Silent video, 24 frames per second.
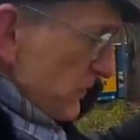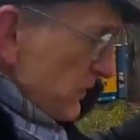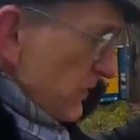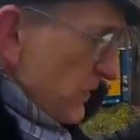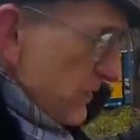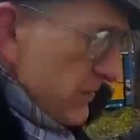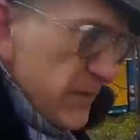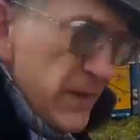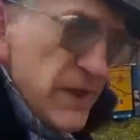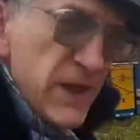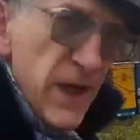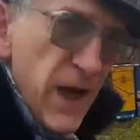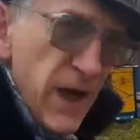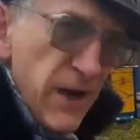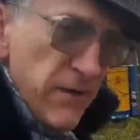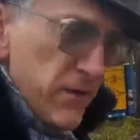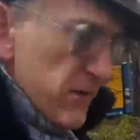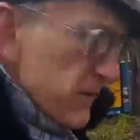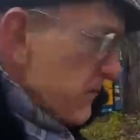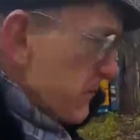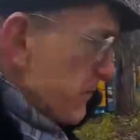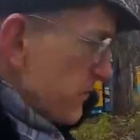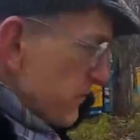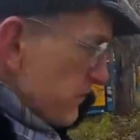beehive.
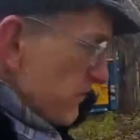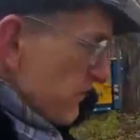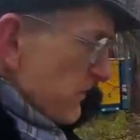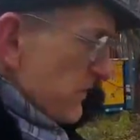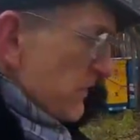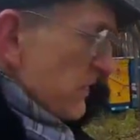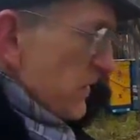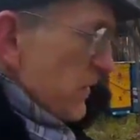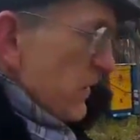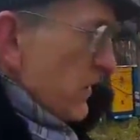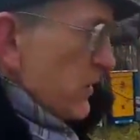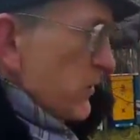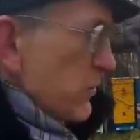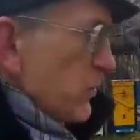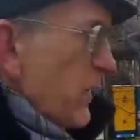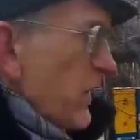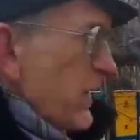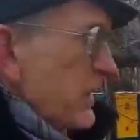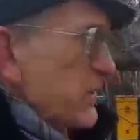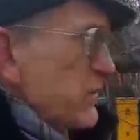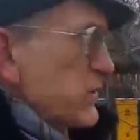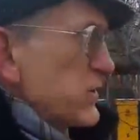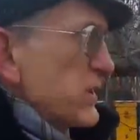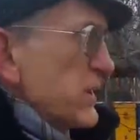And why
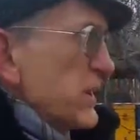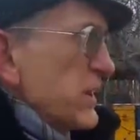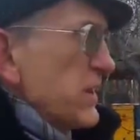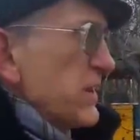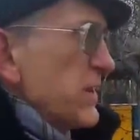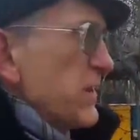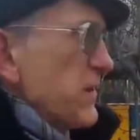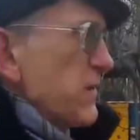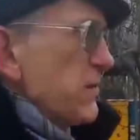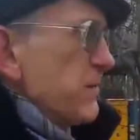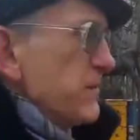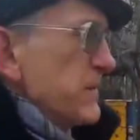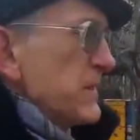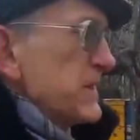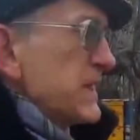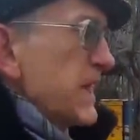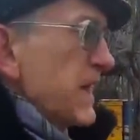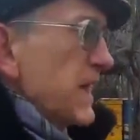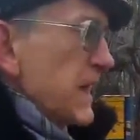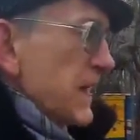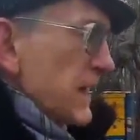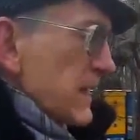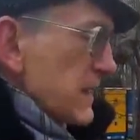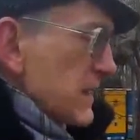you say
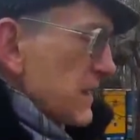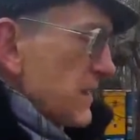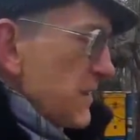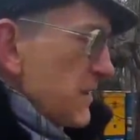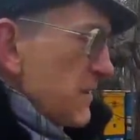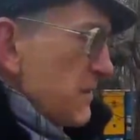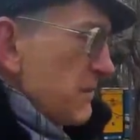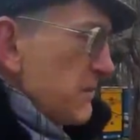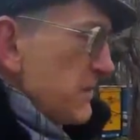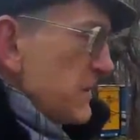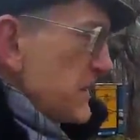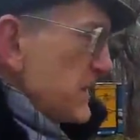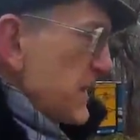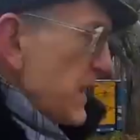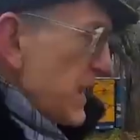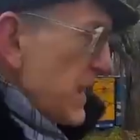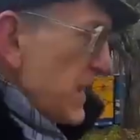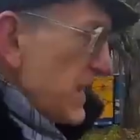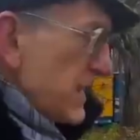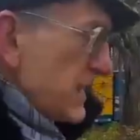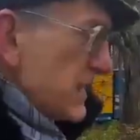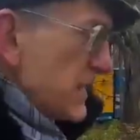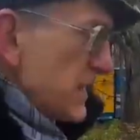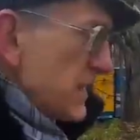metallic?
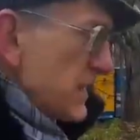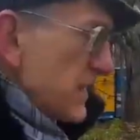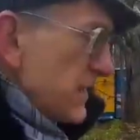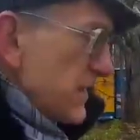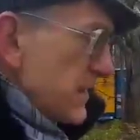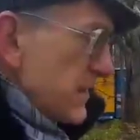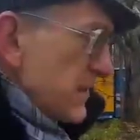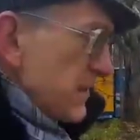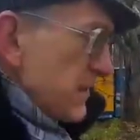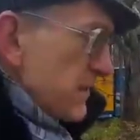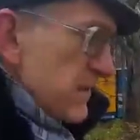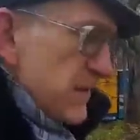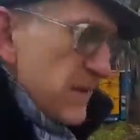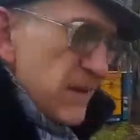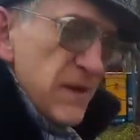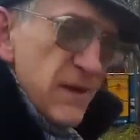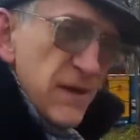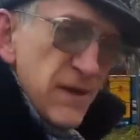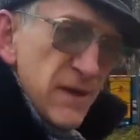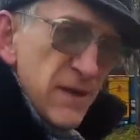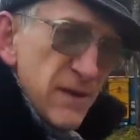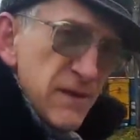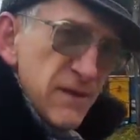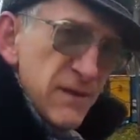Metallic,
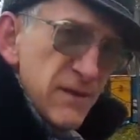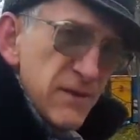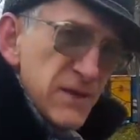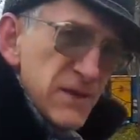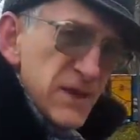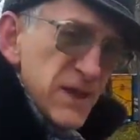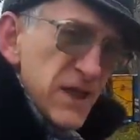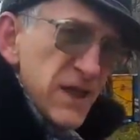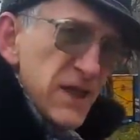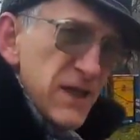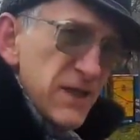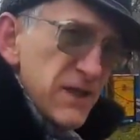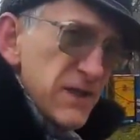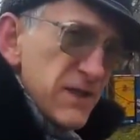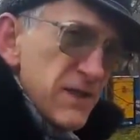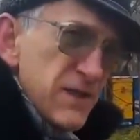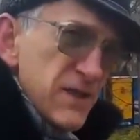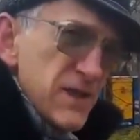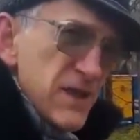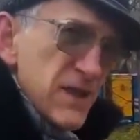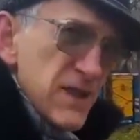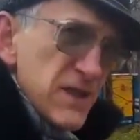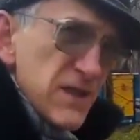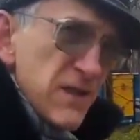you say
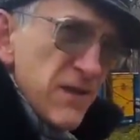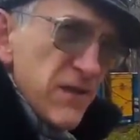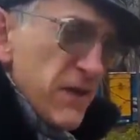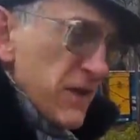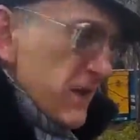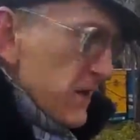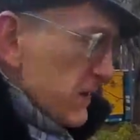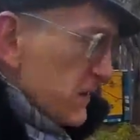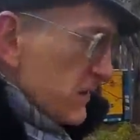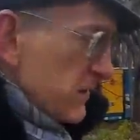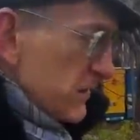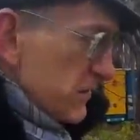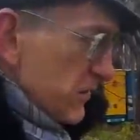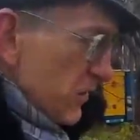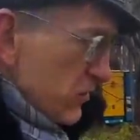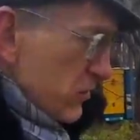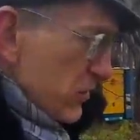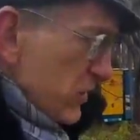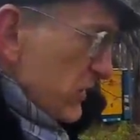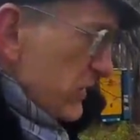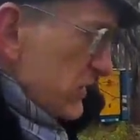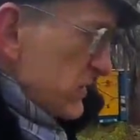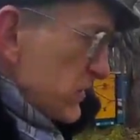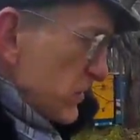this is difficult. Not,
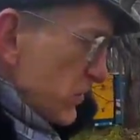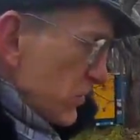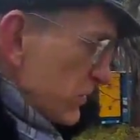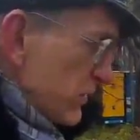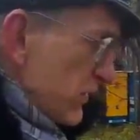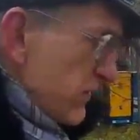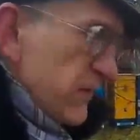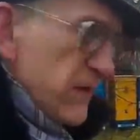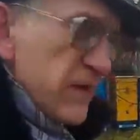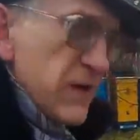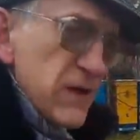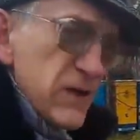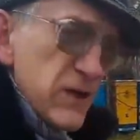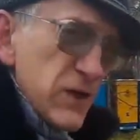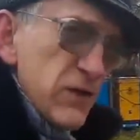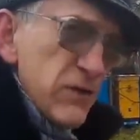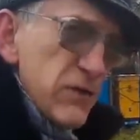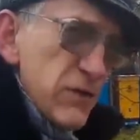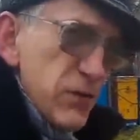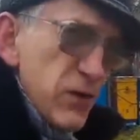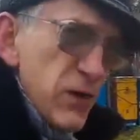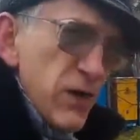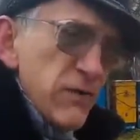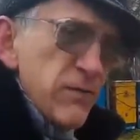it's not difficult if
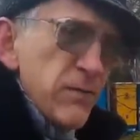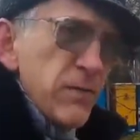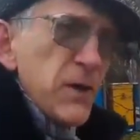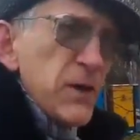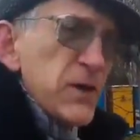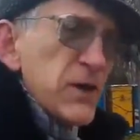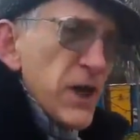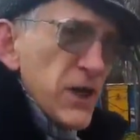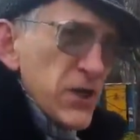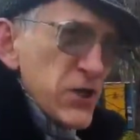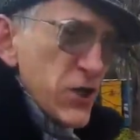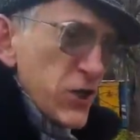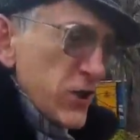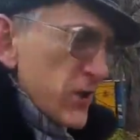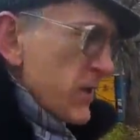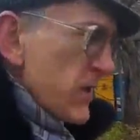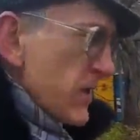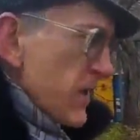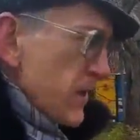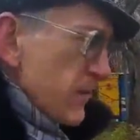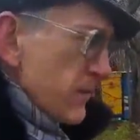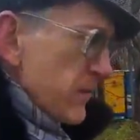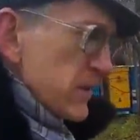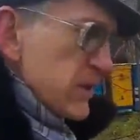you have production.
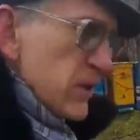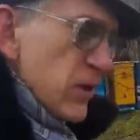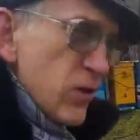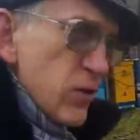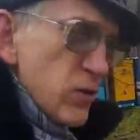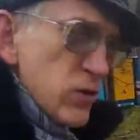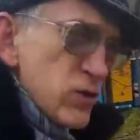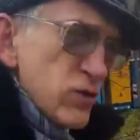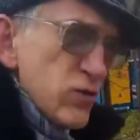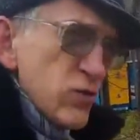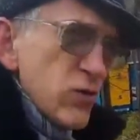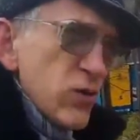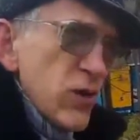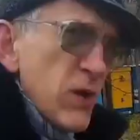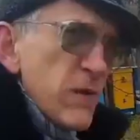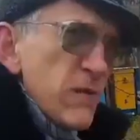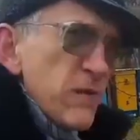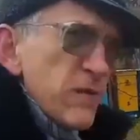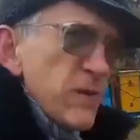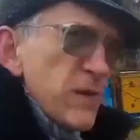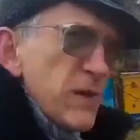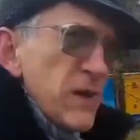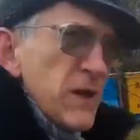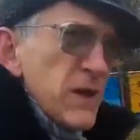But also,
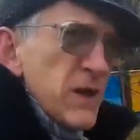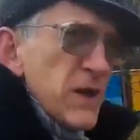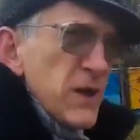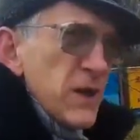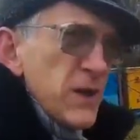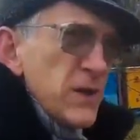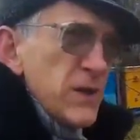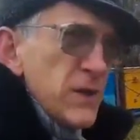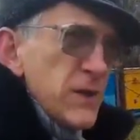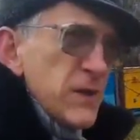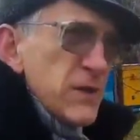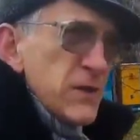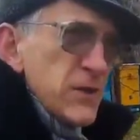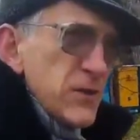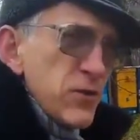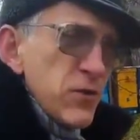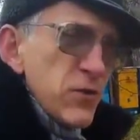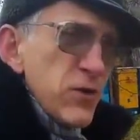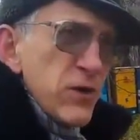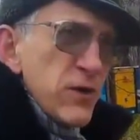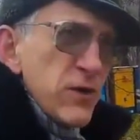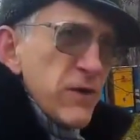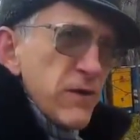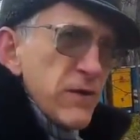
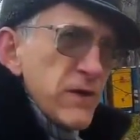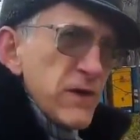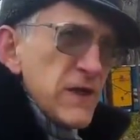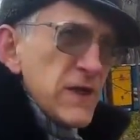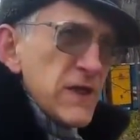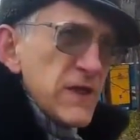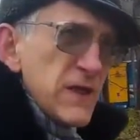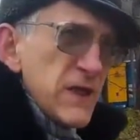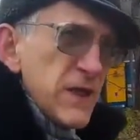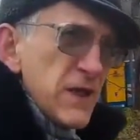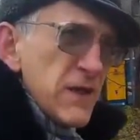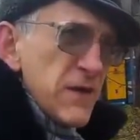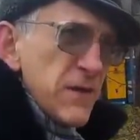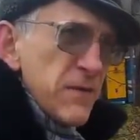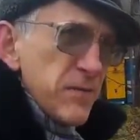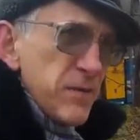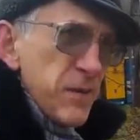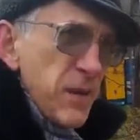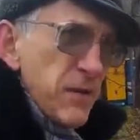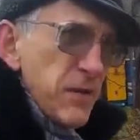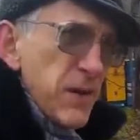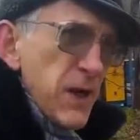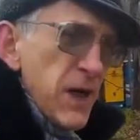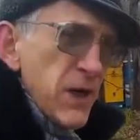during these
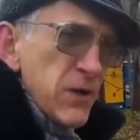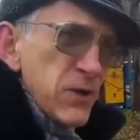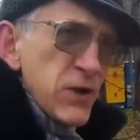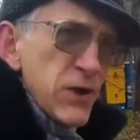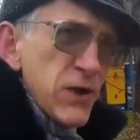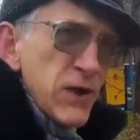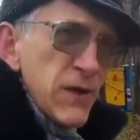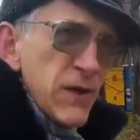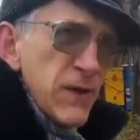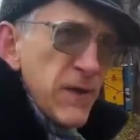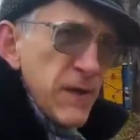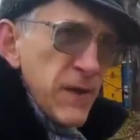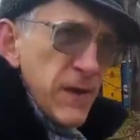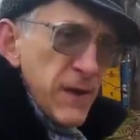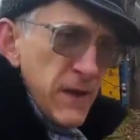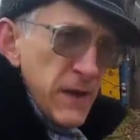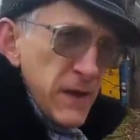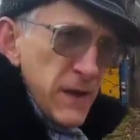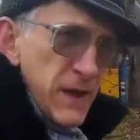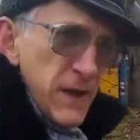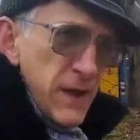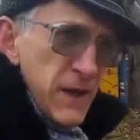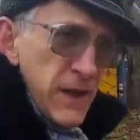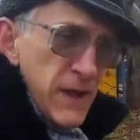about
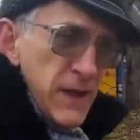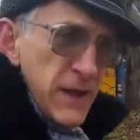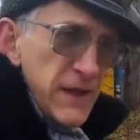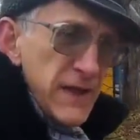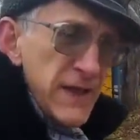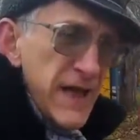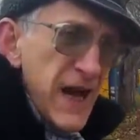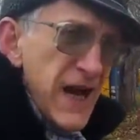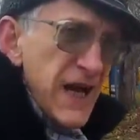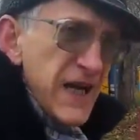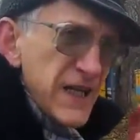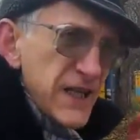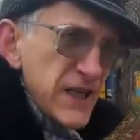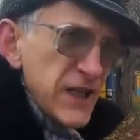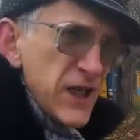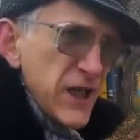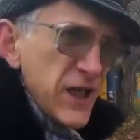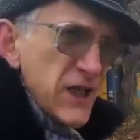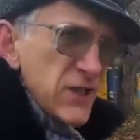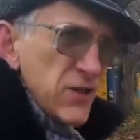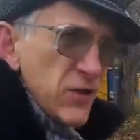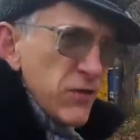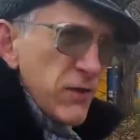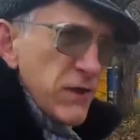9
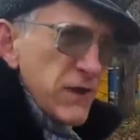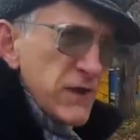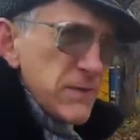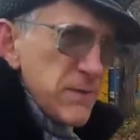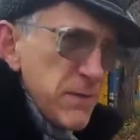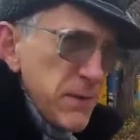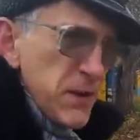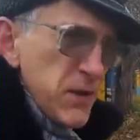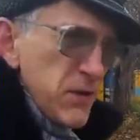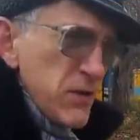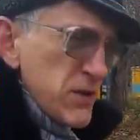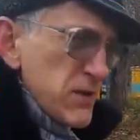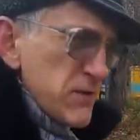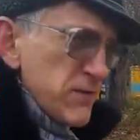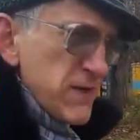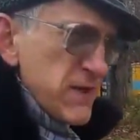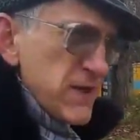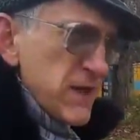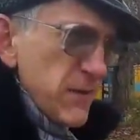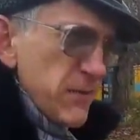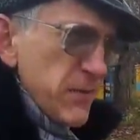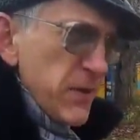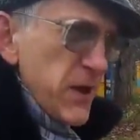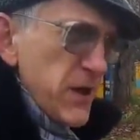years of experience,
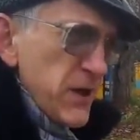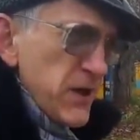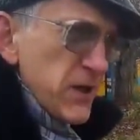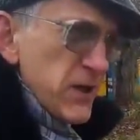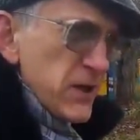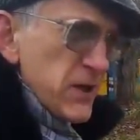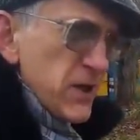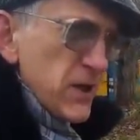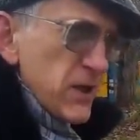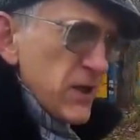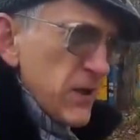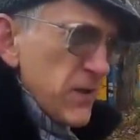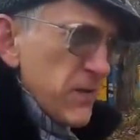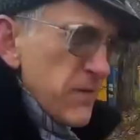Vasyl Priyatelenko